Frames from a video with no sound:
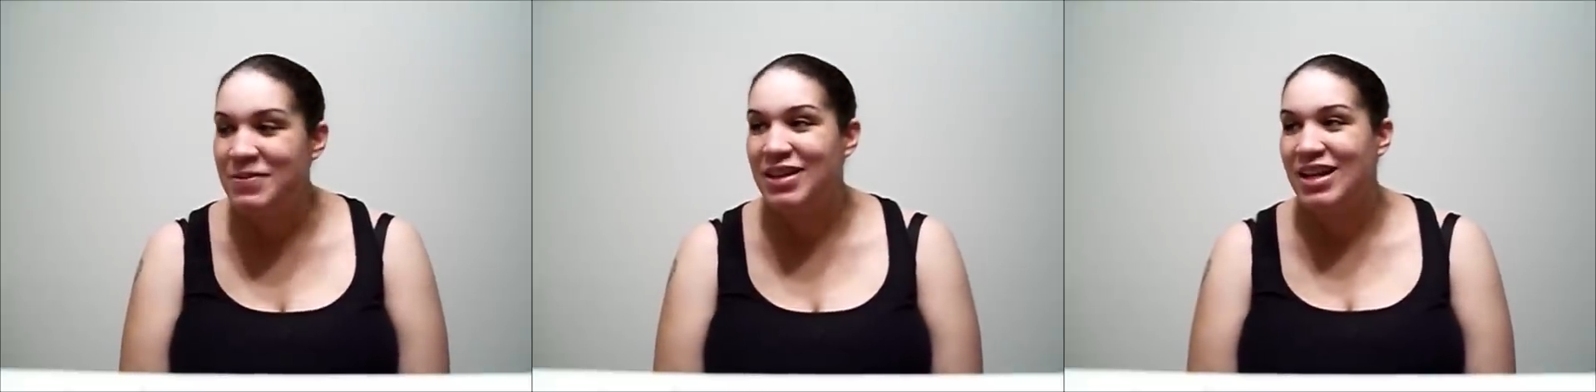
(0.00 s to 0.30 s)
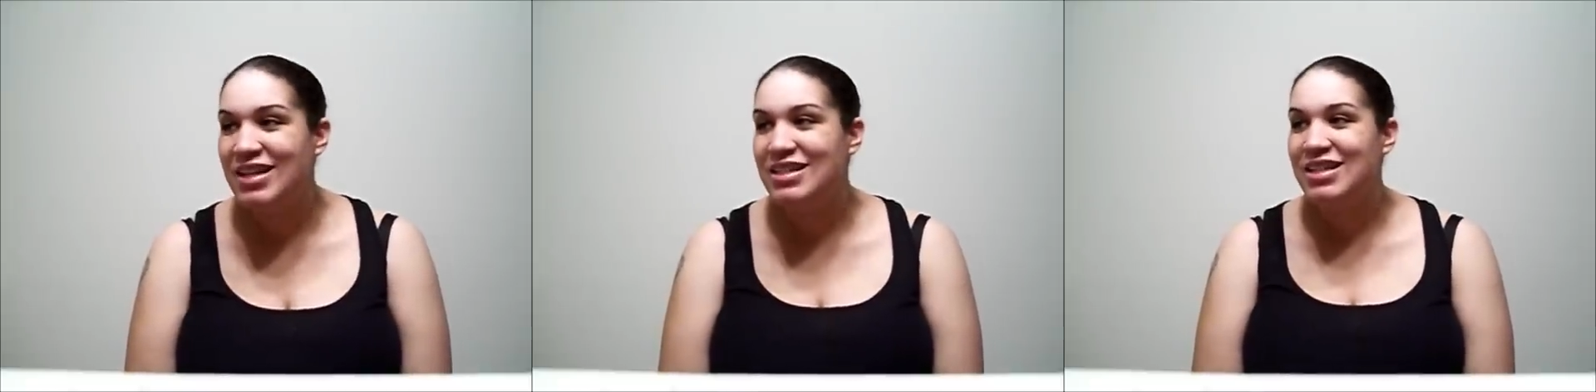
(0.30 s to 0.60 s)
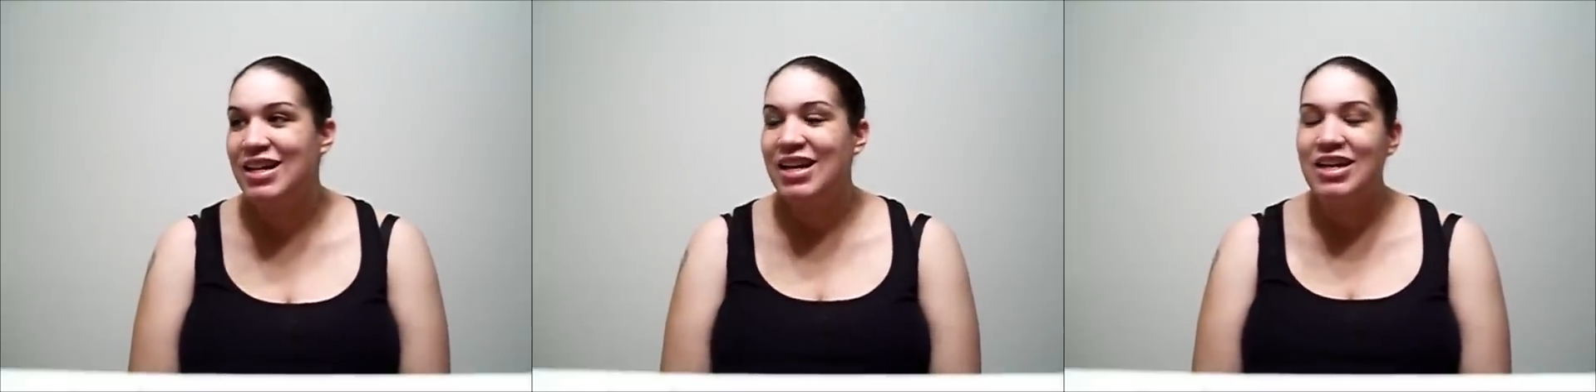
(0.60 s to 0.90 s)
because
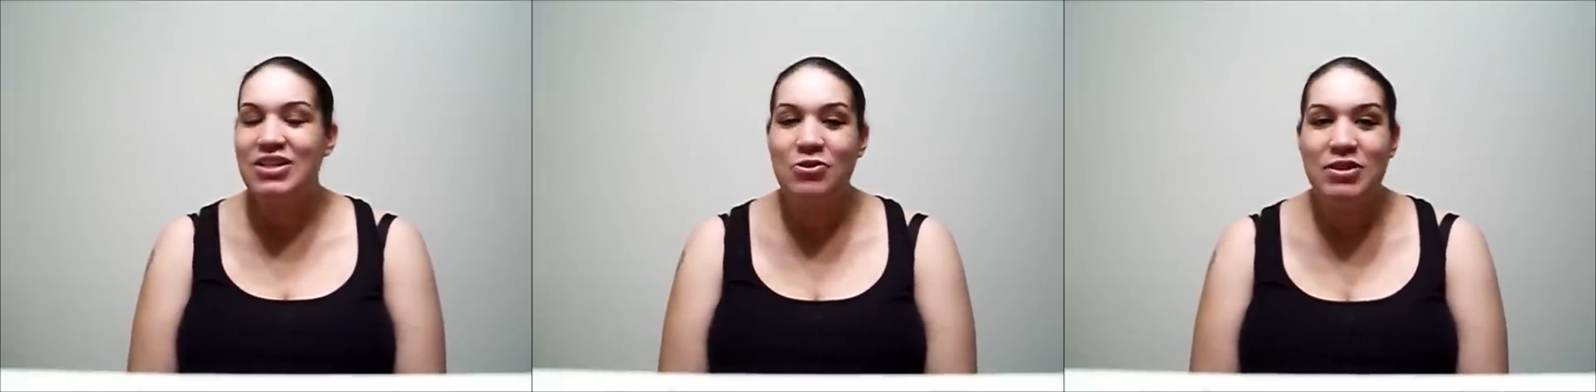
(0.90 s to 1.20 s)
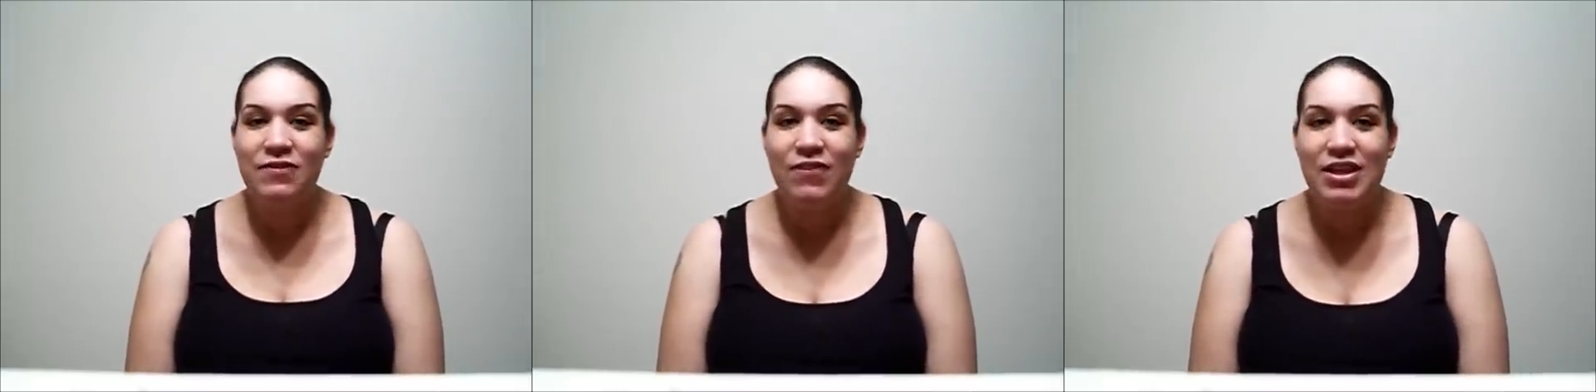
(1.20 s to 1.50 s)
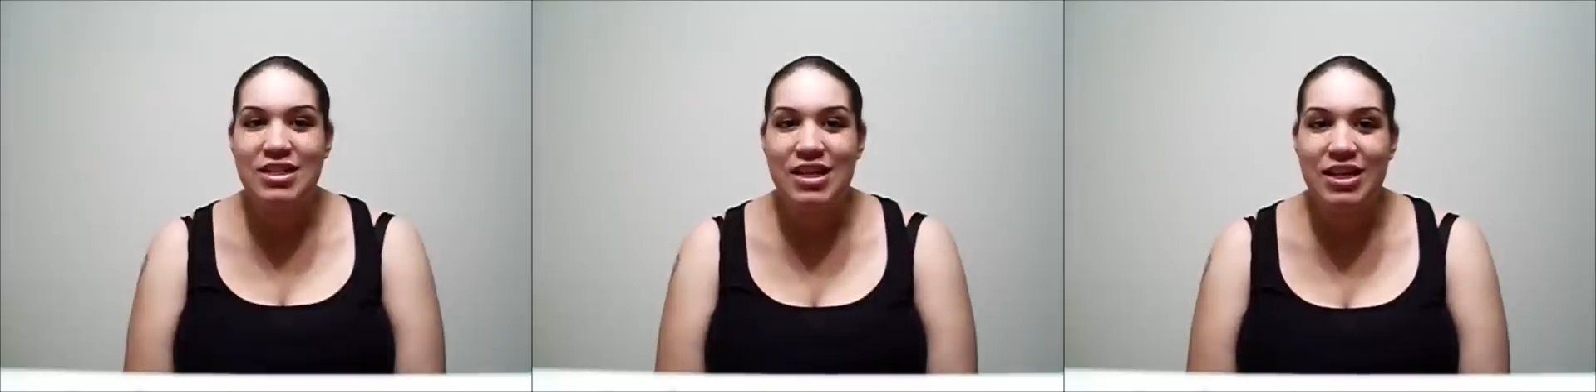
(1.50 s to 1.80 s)
it's always
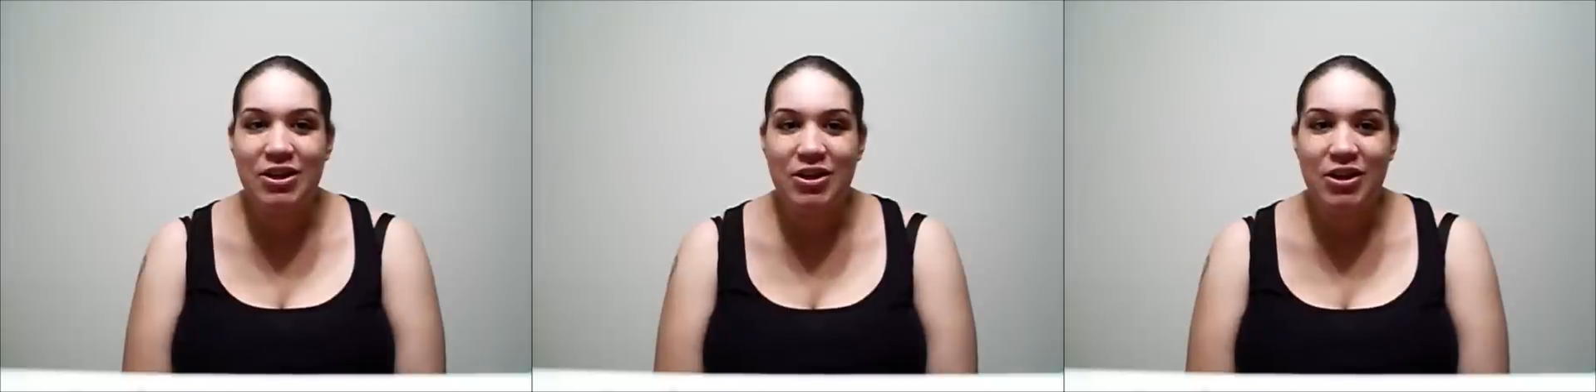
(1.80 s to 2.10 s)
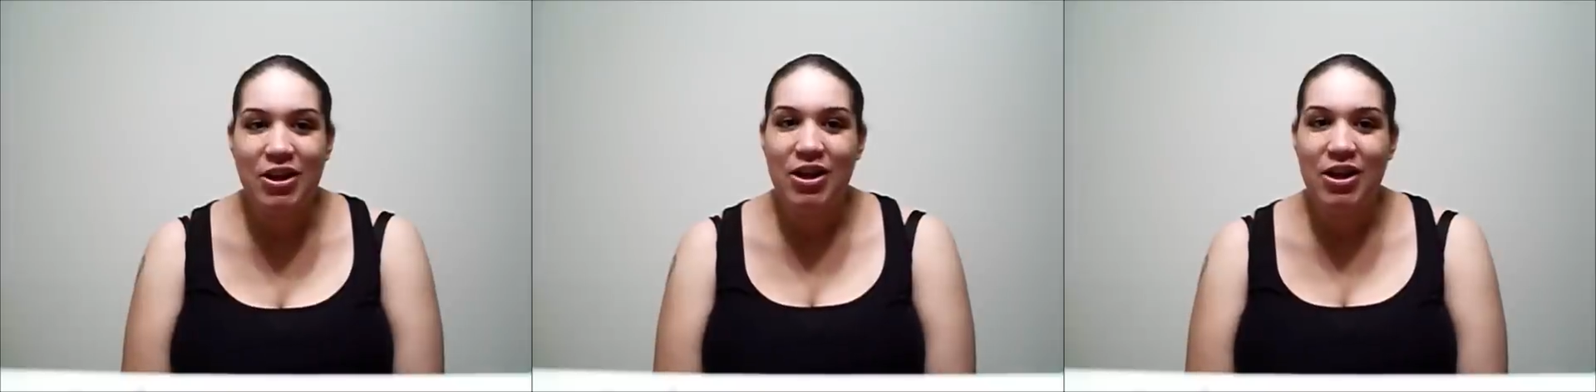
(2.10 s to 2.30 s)
fun to hear